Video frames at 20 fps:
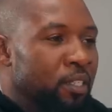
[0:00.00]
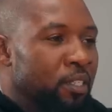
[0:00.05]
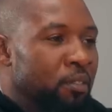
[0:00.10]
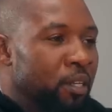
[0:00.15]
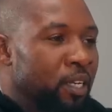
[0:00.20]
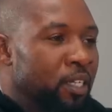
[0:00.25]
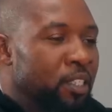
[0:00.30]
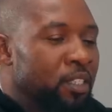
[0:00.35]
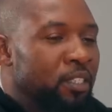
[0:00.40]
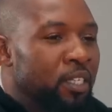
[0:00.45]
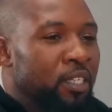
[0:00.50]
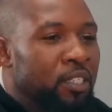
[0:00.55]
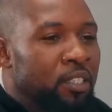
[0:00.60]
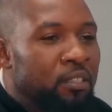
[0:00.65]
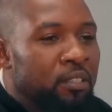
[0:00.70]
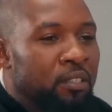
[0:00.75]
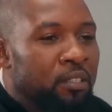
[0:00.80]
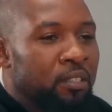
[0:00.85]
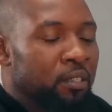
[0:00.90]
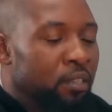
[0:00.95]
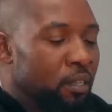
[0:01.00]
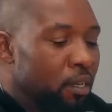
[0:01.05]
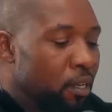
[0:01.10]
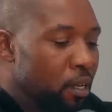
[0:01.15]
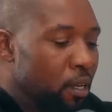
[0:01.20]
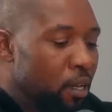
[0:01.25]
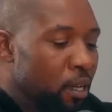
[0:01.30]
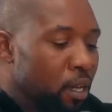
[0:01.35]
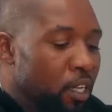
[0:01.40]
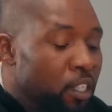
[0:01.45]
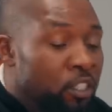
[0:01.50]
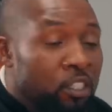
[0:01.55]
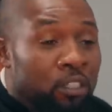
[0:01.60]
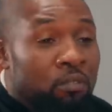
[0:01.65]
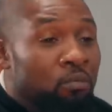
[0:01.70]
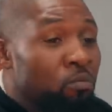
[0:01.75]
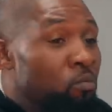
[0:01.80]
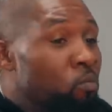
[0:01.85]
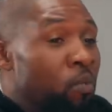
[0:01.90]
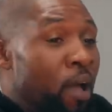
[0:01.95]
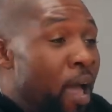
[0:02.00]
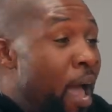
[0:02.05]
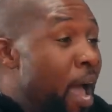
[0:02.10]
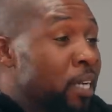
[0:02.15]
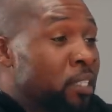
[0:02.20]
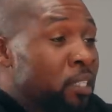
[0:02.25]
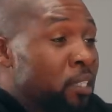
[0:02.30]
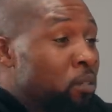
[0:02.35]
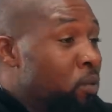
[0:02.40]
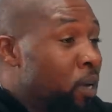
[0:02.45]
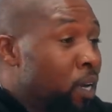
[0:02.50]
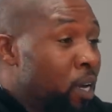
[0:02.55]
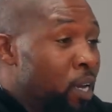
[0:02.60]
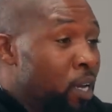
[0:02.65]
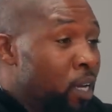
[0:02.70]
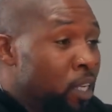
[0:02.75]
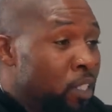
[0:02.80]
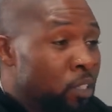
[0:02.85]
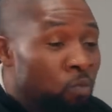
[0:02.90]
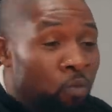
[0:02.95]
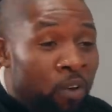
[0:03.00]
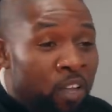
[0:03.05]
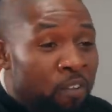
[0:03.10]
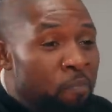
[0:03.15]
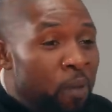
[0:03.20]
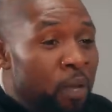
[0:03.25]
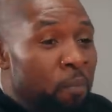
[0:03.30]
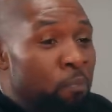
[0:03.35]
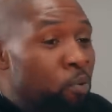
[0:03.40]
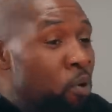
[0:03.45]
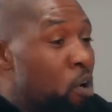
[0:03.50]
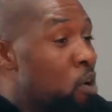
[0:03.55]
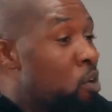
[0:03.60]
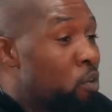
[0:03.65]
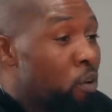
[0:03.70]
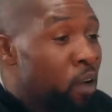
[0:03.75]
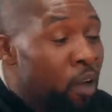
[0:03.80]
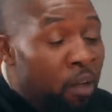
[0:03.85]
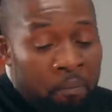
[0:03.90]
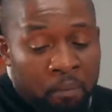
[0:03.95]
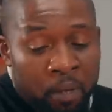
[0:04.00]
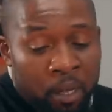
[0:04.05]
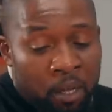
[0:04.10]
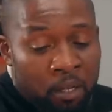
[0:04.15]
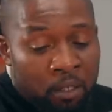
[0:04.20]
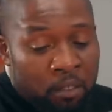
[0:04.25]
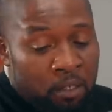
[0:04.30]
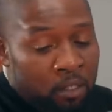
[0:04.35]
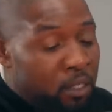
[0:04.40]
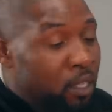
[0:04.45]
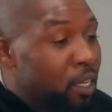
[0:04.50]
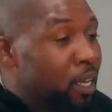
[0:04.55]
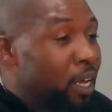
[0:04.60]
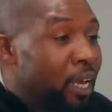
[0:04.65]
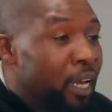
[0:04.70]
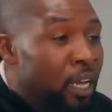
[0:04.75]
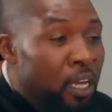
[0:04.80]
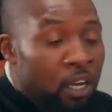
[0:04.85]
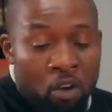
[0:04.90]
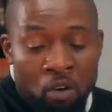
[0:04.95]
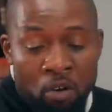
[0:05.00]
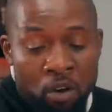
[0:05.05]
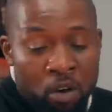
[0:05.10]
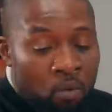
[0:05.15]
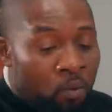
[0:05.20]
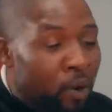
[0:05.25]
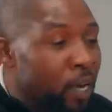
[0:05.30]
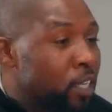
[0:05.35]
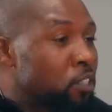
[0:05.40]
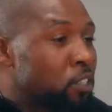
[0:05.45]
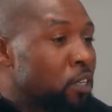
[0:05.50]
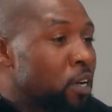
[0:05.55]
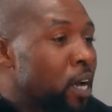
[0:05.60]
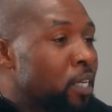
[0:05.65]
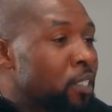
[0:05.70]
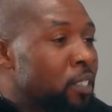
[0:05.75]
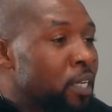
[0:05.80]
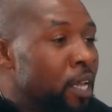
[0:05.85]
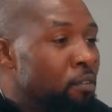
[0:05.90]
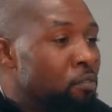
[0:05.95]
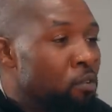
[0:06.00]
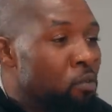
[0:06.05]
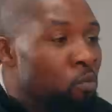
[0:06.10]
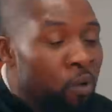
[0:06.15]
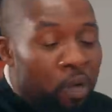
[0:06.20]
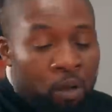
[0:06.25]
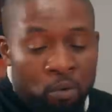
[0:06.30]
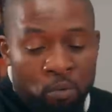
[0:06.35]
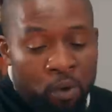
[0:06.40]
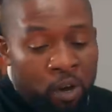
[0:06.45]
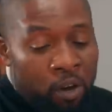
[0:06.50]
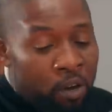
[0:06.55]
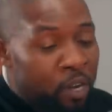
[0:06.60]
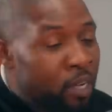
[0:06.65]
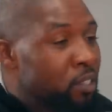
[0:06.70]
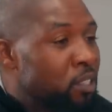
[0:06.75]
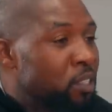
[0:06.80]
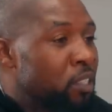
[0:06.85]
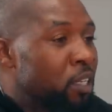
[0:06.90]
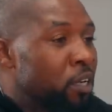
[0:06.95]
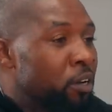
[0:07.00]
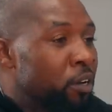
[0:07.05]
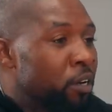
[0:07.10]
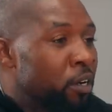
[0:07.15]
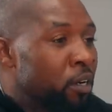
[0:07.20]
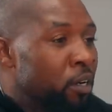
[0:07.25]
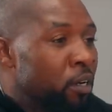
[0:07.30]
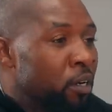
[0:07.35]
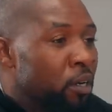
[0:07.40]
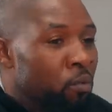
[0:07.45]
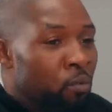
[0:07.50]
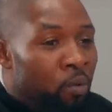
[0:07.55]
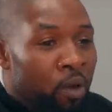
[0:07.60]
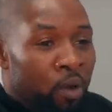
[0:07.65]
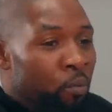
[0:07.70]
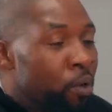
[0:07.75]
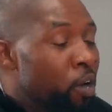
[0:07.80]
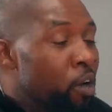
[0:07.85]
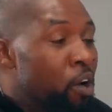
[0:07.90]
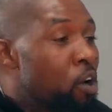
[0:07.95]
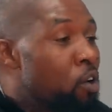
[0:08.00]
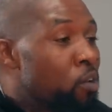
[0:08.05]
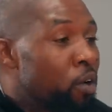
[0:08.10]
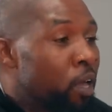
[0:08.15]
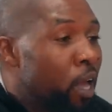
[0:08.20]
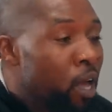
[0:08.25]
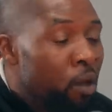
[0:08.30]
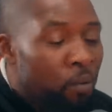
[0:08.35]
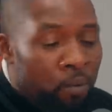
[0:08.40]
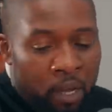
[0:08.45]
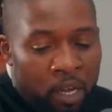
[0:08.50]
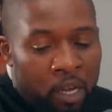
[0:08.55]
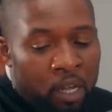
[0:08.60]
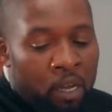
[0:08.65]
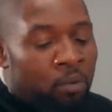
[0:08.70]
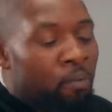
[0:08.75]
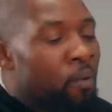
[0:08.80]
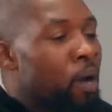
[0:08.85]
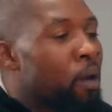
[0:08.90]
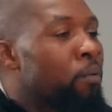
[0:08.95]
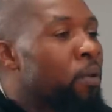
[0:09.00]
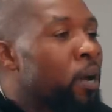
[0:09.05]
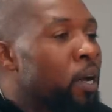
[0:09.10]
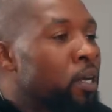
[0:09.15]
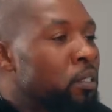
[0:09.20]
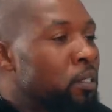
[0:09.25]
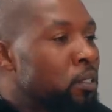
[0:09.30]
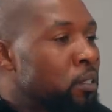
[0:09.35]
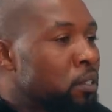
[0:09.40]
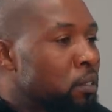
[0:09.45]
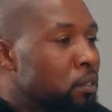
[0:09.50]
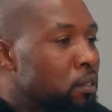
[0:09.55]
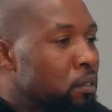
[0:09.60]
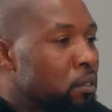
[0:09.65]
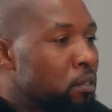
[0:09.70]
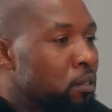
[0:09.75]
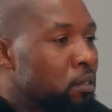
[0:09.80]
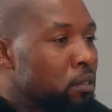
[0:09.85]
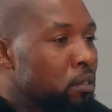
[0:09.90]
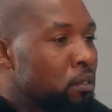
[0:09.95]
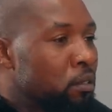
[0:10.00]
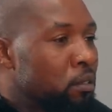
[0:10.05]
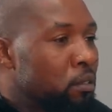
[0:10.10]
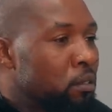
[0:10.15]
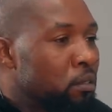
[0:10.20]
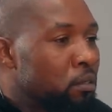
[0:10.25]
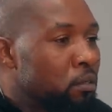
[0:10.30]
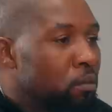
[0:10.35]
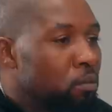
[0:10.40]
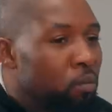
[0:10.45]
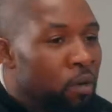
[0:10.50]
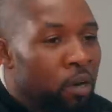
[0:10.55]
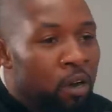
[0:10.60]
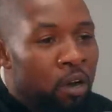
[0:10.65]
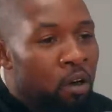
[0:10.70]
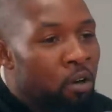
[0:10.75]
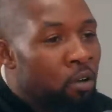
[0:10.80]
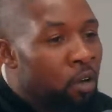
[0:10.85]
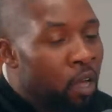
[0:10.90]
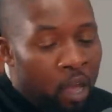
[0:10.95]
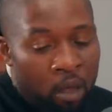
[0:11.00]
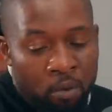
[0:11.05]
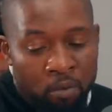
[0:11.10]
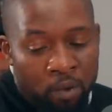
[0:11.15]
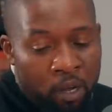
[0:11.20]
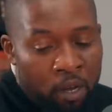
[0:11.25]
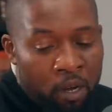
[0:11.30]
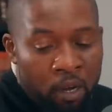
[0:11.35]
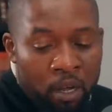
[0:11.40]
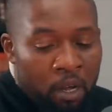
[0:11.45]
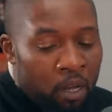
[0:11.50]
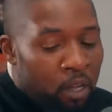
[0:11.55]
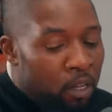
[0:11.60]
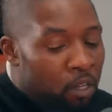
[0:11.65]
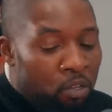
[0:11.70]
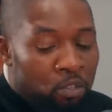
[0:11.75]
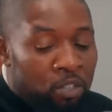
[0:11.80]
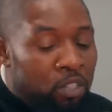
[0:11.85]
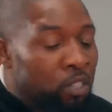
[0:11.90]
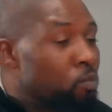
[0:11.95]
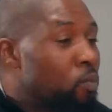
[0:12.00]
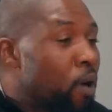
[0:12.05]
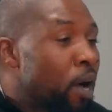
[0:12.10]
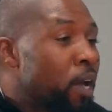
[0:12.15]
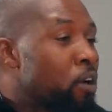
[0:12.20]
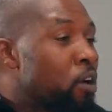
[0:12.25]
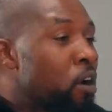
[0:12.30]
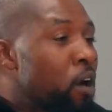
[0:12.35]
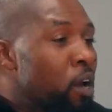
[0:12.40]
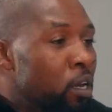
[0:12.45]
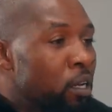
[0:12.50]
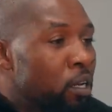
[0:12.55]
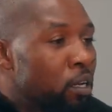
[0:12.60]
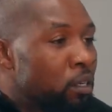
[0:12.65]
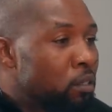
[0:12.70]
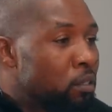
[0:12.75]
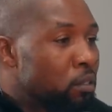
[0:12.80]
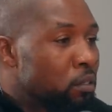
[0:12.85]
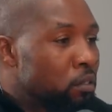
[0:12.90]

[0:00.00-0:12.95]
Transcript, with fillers: it's, it's it's it's actually what it is. It, We've been exactly programmed is, sure. to eat on a westernized level. We, are considered, we're, we're okay with eating white rice. Facts. We're okay with using white garlic.